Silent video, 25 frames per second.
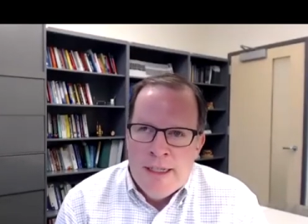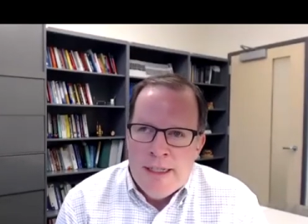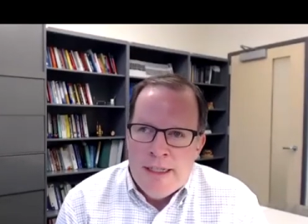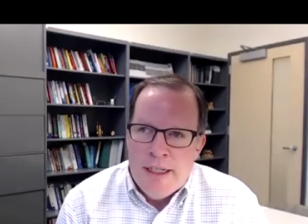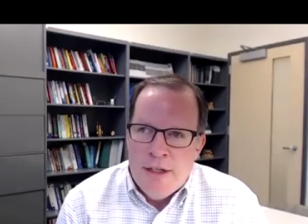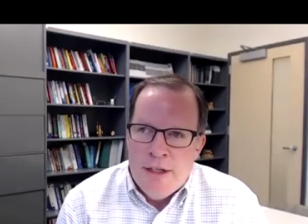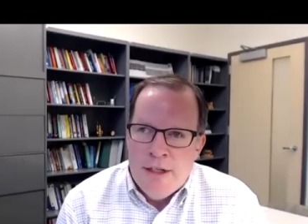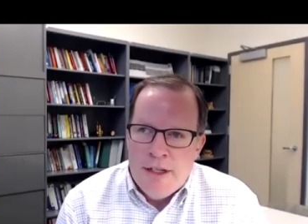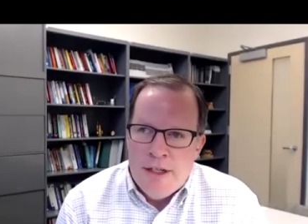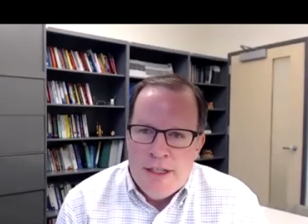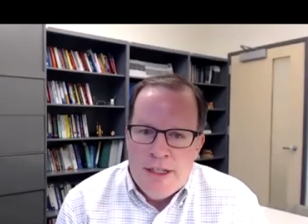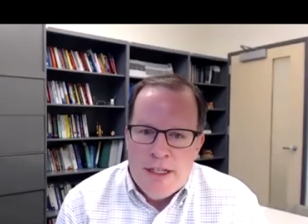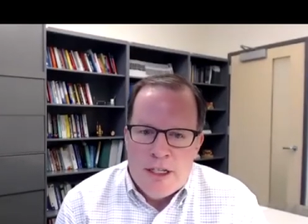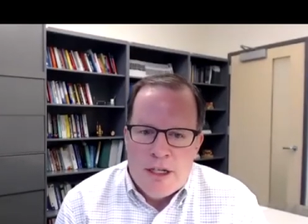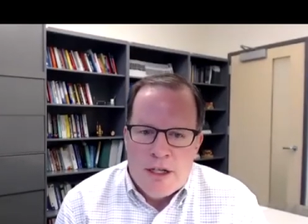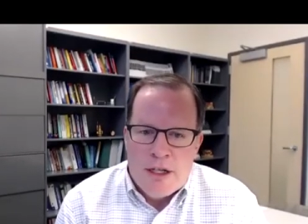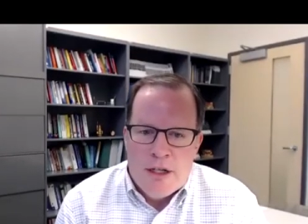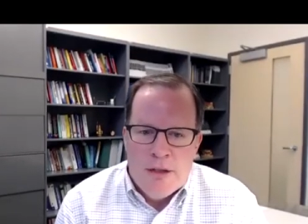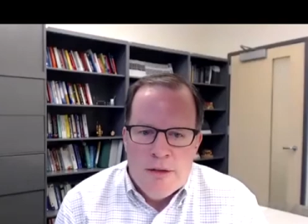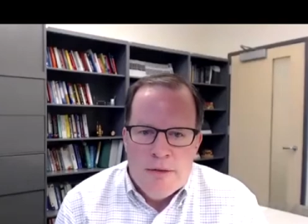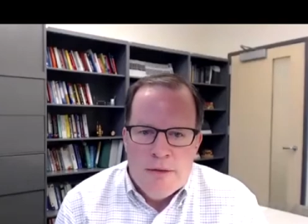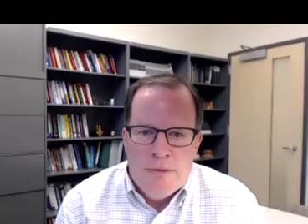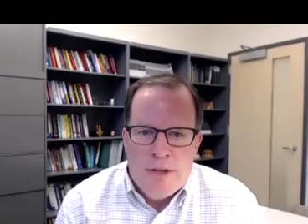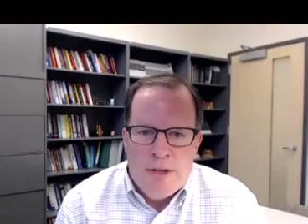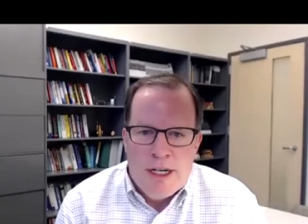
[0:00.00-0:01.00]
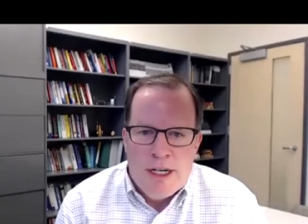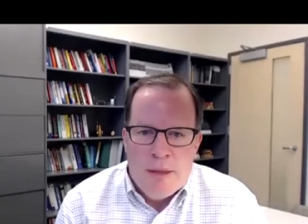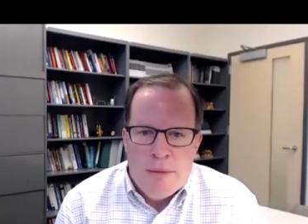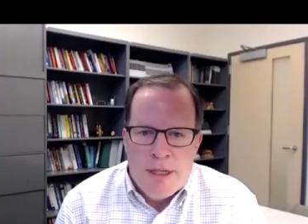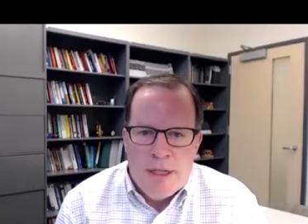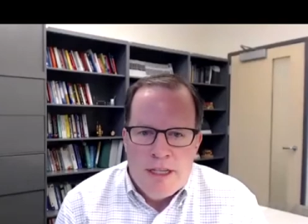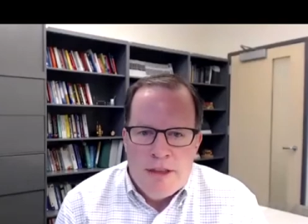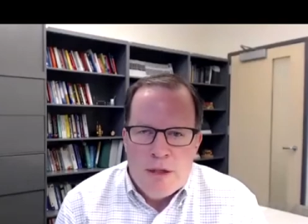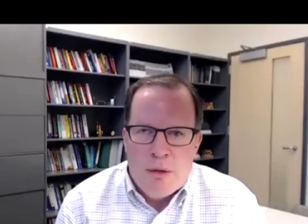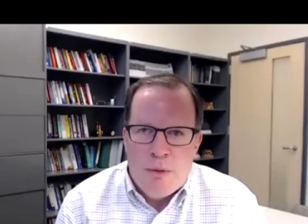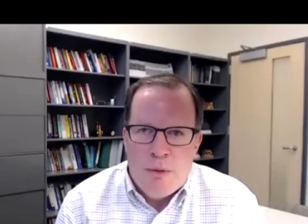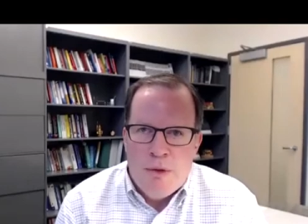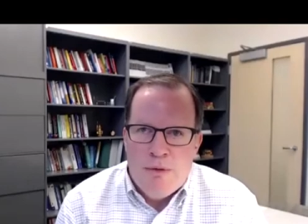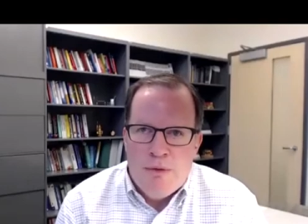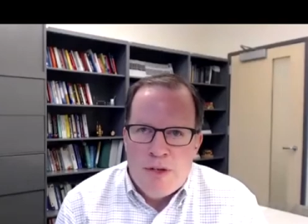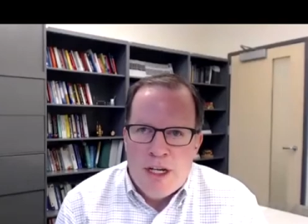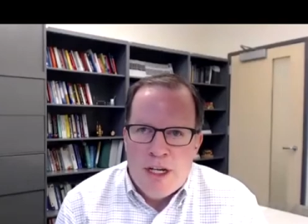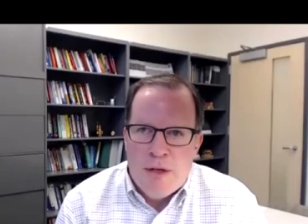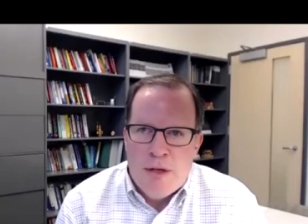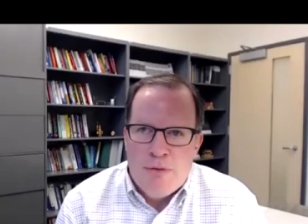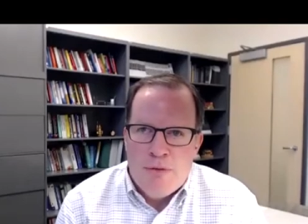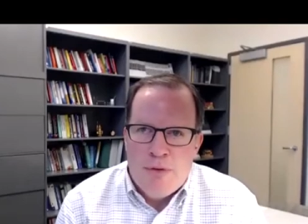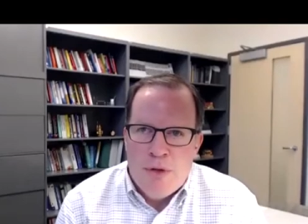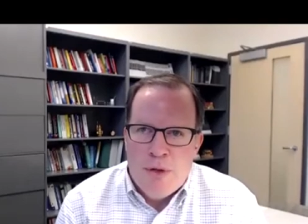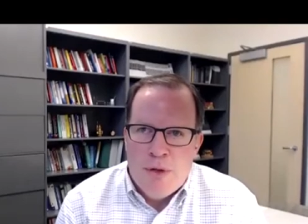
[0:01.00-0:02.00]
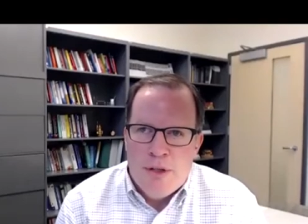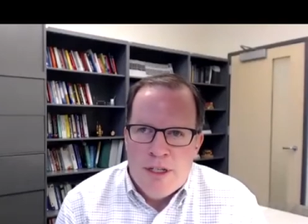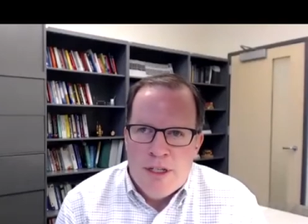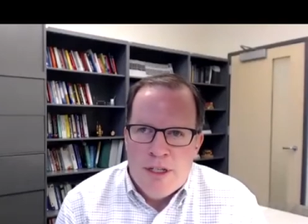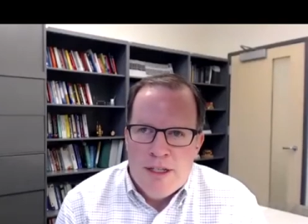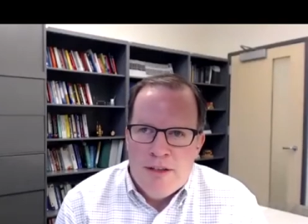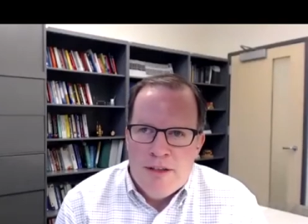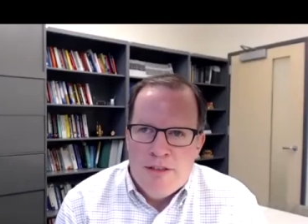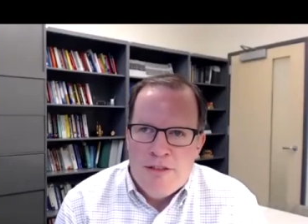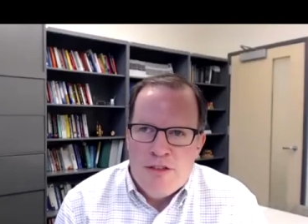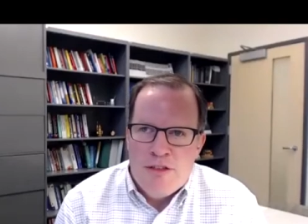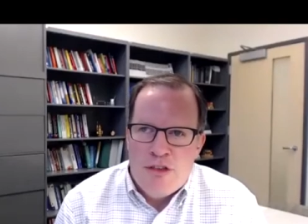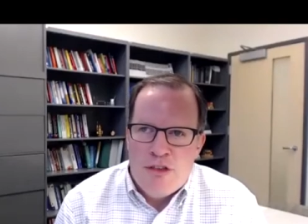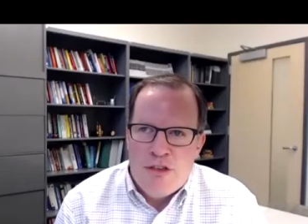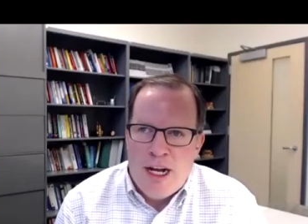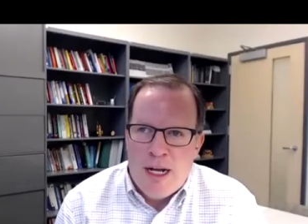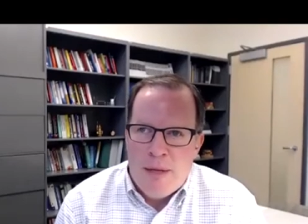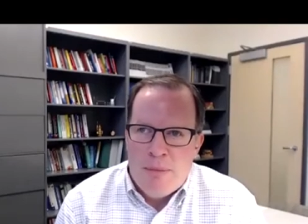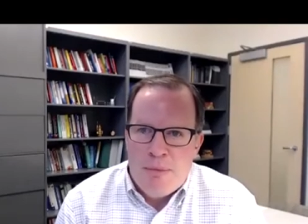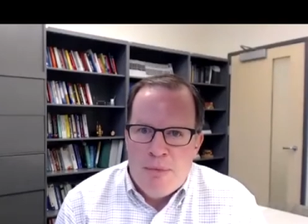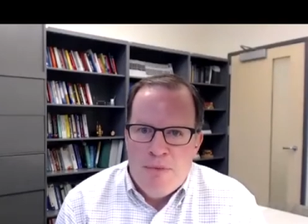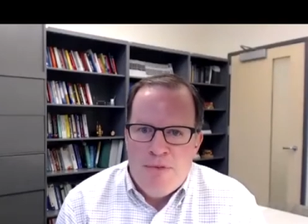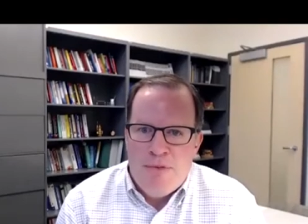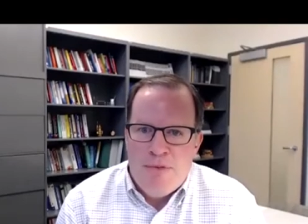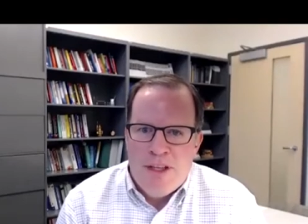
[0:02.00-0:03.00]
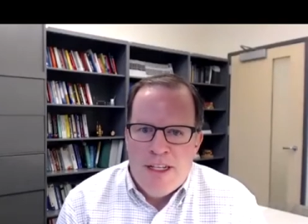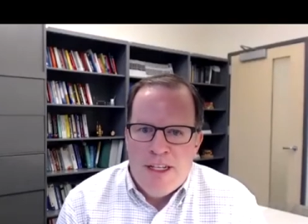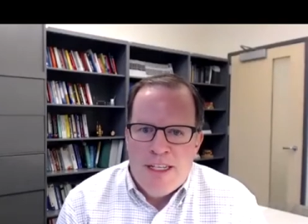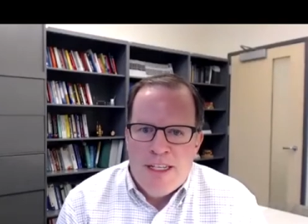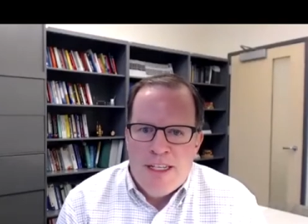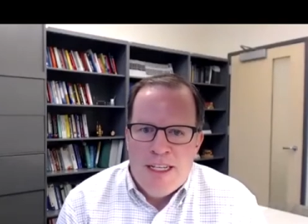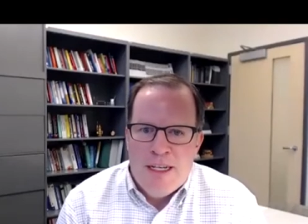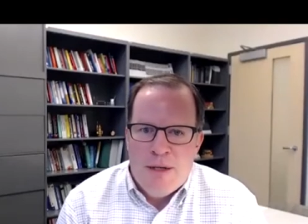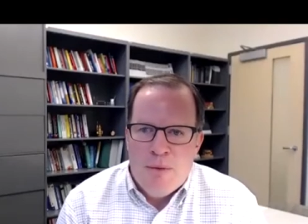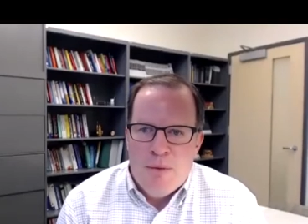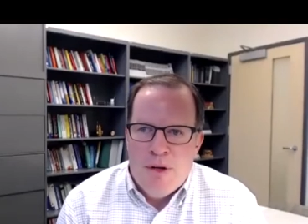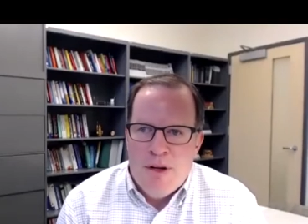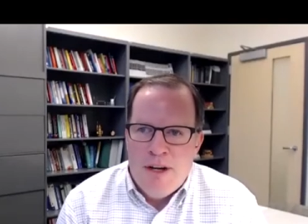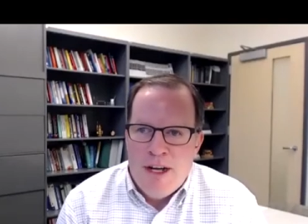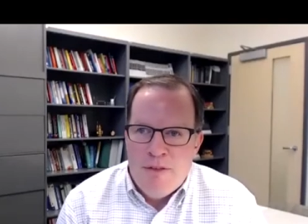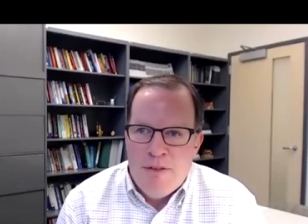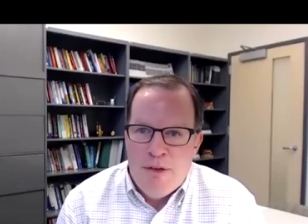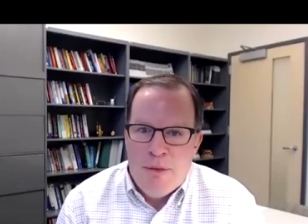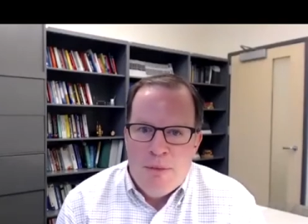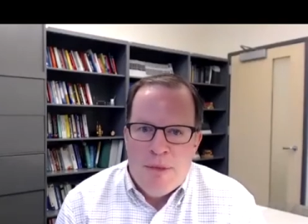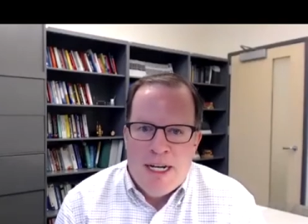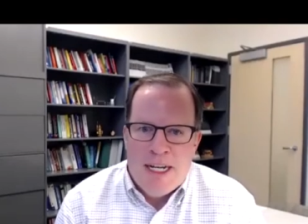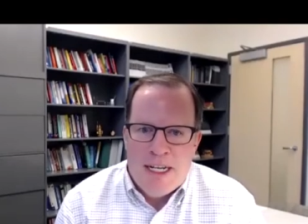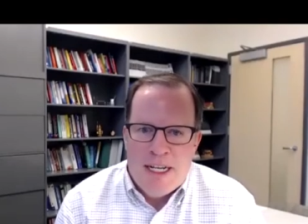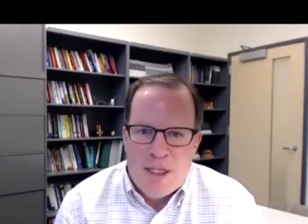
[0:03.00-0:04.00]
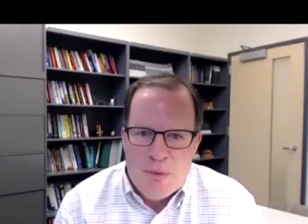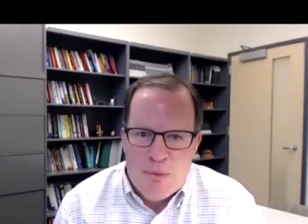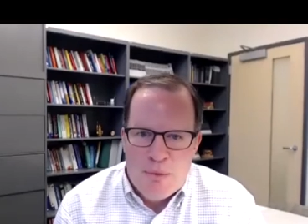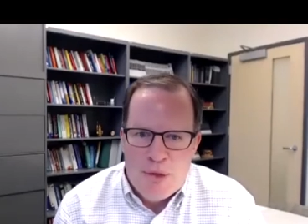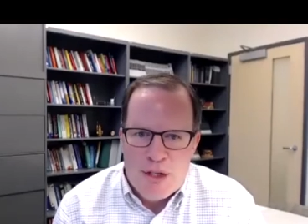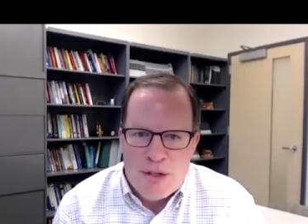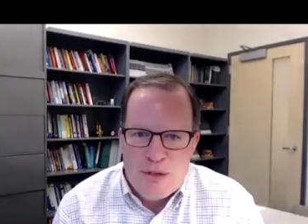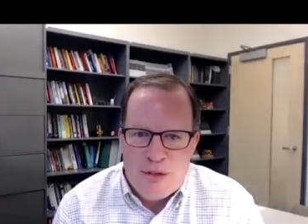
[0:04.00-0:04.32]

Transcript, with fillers: you know, in the current environment, I think we've kind of fallen into this trap of thinking, well, everybody can work